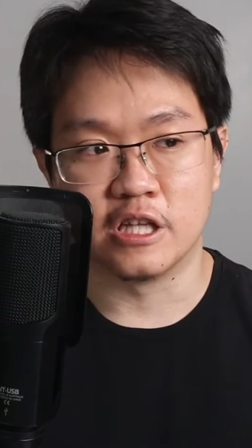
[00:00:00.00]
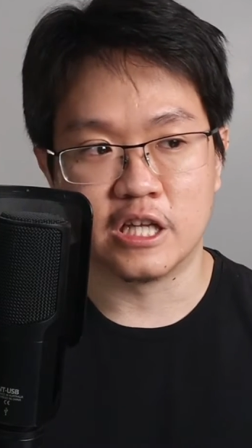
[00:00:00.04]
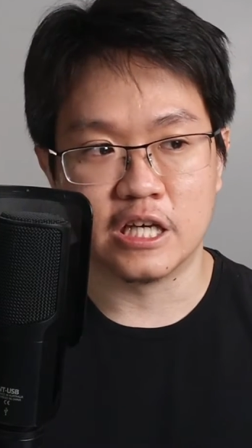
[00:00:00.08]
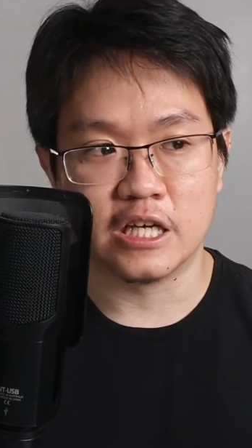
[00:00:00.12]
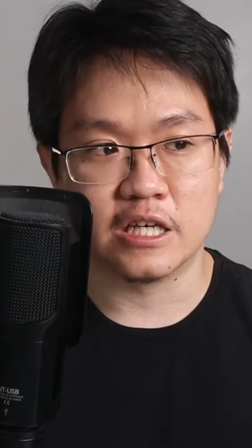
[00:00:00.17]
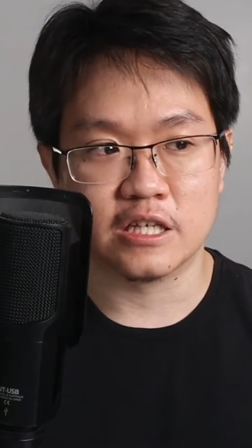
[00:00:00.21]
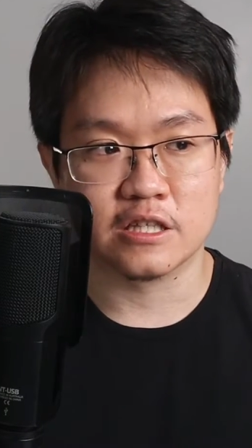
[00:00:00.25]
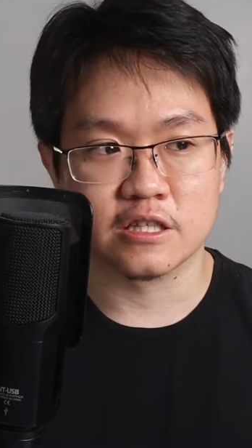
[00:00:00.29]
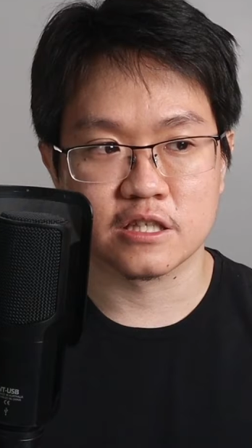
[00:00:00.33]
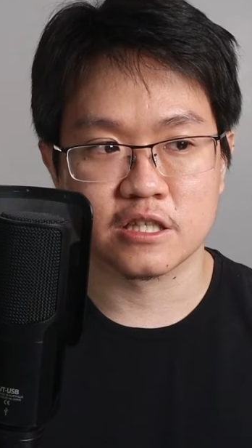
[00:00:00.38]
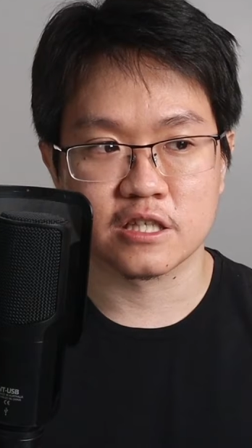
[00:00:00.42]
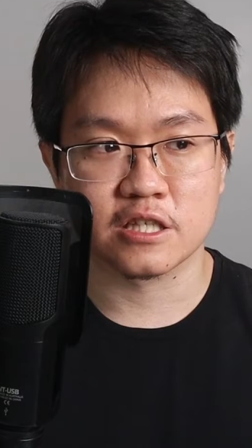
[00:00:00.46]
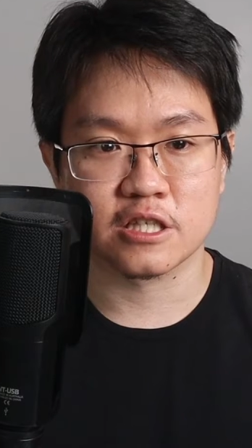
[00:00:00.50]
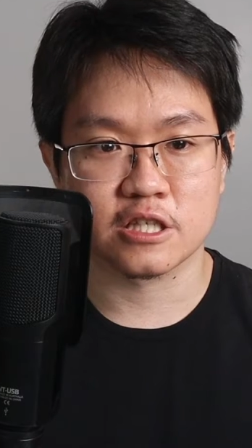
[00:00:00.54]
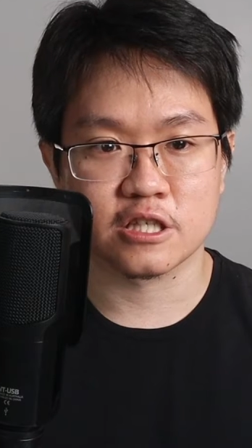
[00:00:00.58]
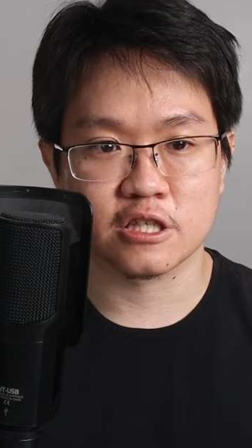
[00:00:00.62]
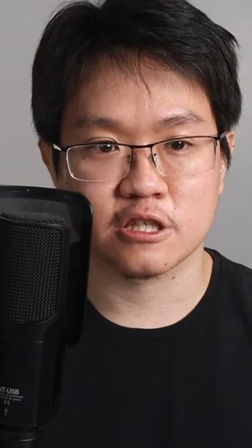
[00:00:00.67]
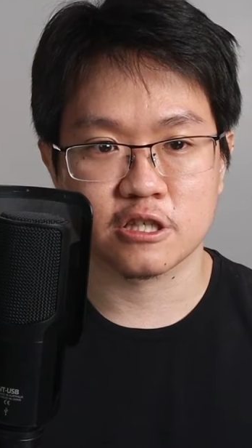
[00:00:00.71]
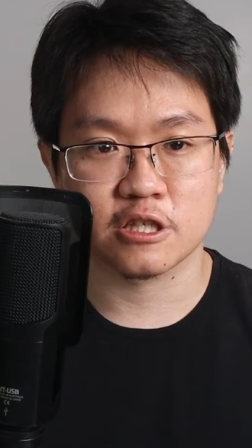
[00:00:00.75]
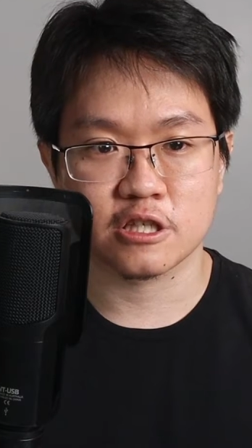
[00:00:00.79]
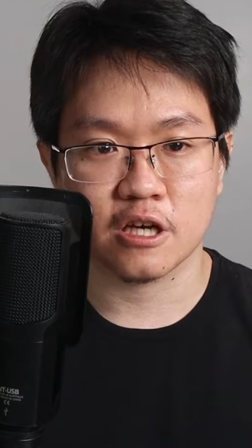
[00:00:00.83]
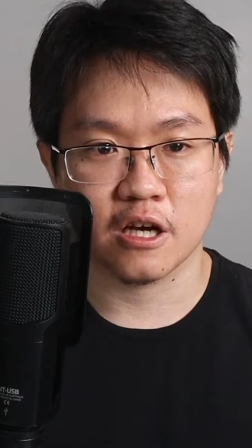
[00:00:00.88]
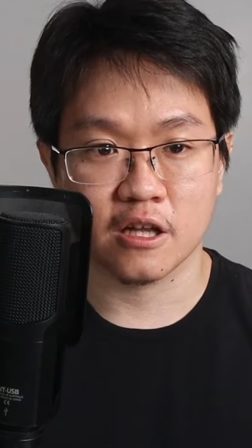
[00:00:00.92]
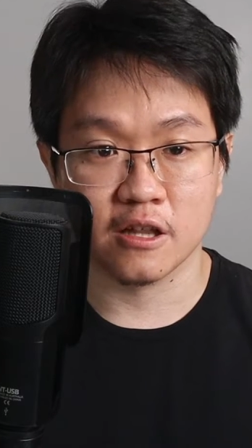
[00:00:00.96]

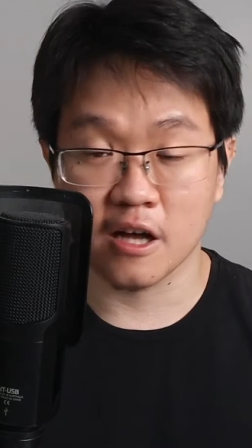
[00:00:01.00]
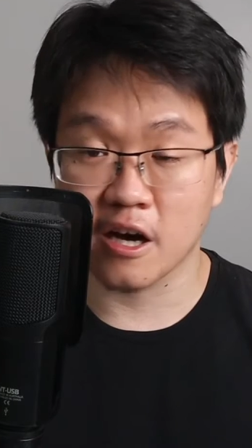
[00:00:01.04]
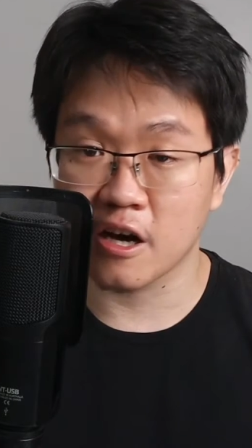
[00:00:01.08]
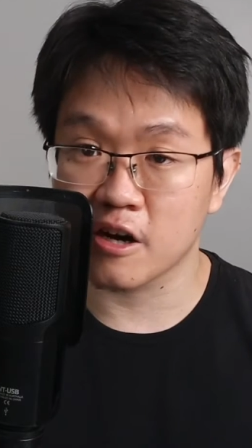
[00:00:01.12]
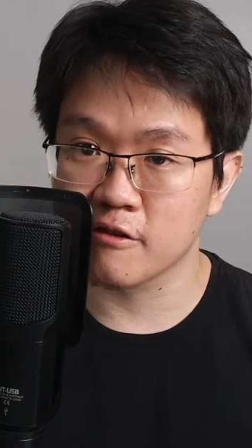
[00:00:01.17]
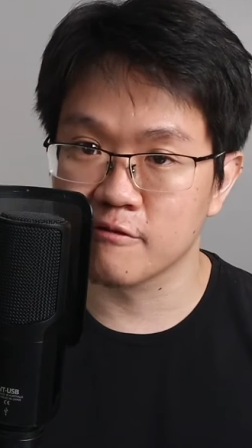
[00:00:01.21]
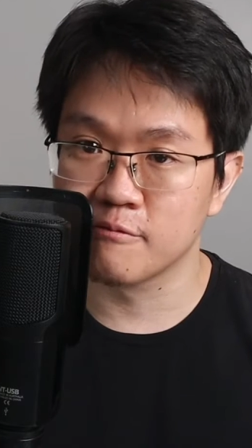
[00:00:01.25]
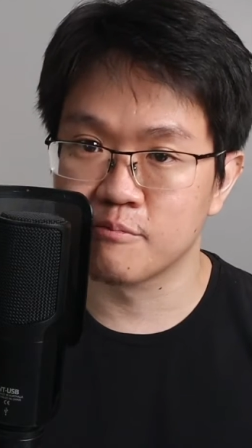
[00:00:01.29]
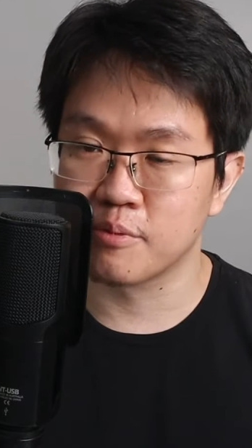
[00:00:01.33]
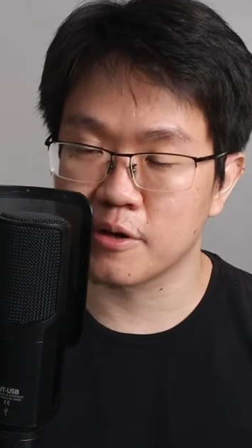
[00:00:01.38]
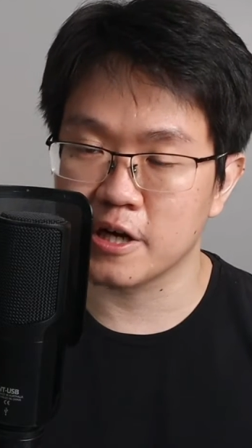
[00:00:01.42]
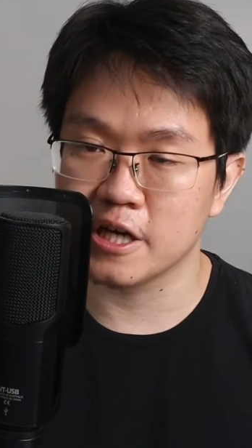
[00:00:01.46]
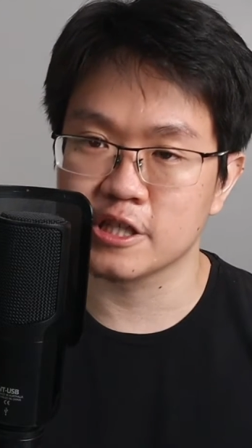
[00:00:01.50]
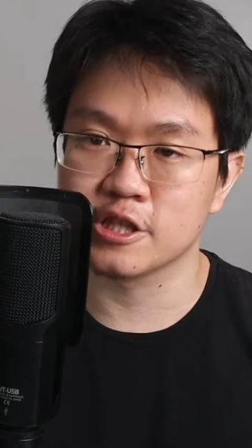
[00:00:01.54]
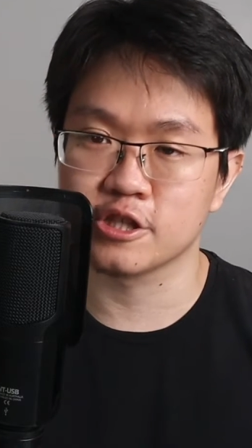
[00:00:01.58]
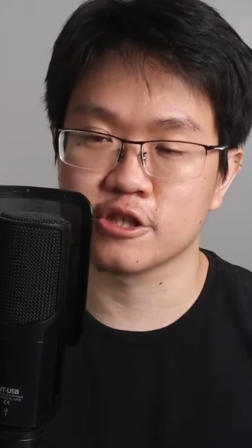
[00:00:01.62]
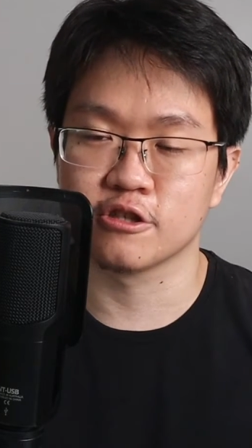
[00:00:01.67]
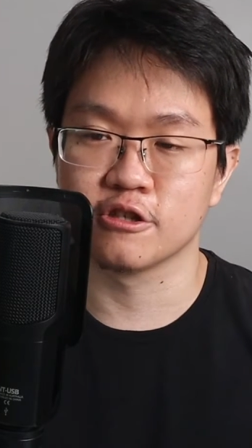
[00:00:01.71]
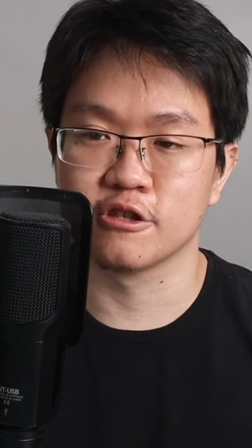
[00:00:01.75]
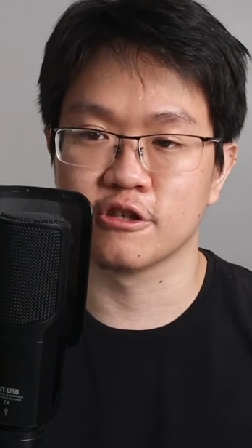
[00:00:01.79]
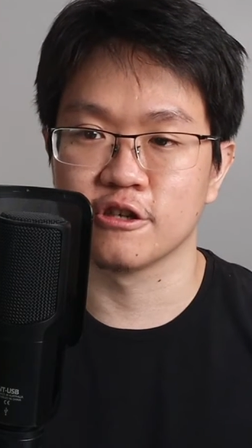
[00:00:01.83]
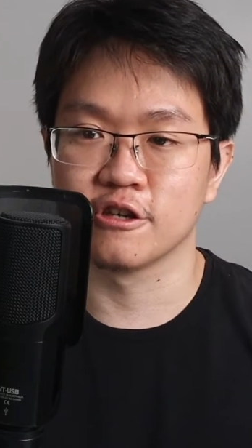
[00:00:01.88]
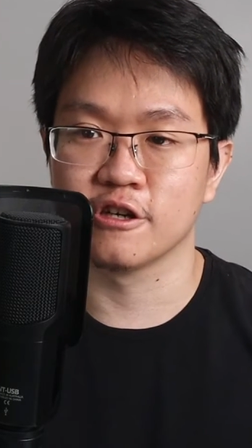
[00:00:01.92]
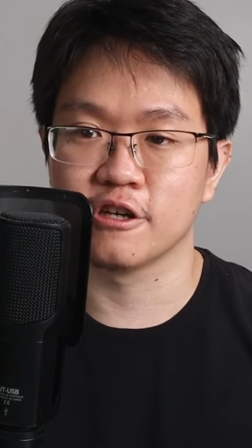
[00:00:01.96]
It's a lot of
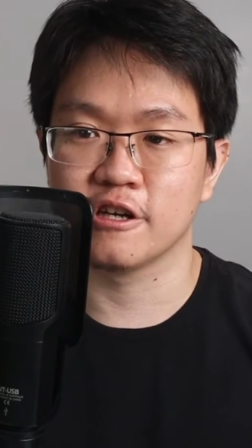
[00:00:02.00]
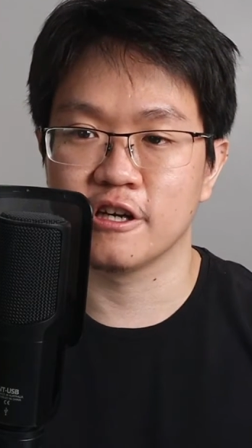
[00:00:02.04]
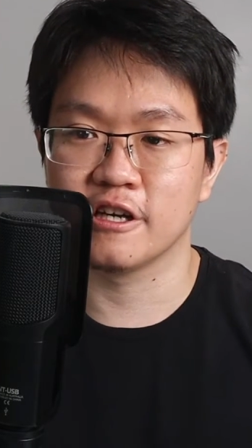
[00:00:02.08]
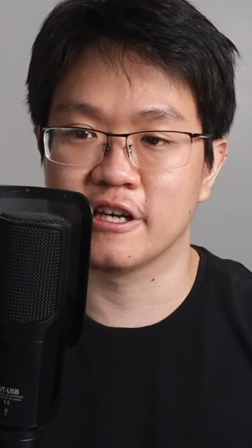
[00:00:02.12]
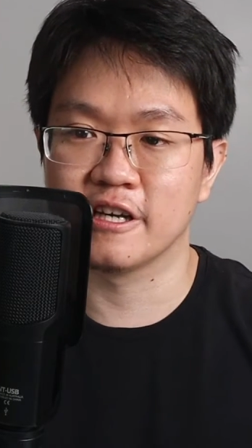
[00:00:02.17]
pressure.